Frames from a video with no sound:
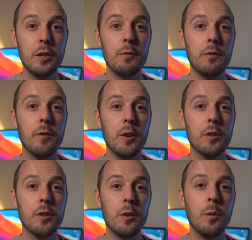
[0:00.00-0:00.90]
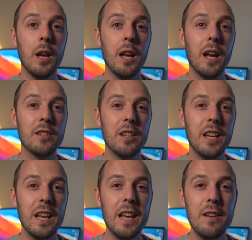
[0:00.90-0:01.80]
is referred to as an
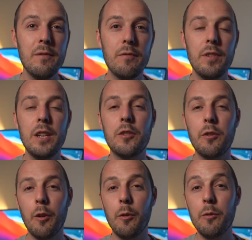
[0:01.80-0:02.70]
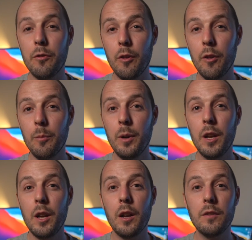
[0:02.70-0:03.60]
in vitro form
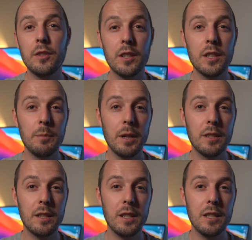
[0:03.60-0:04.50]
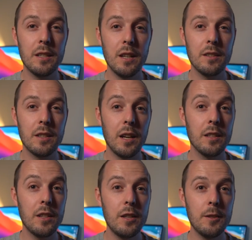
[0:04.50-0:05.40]
of systematic
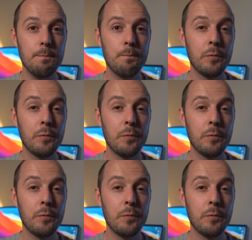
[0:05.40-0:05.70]
desensitization.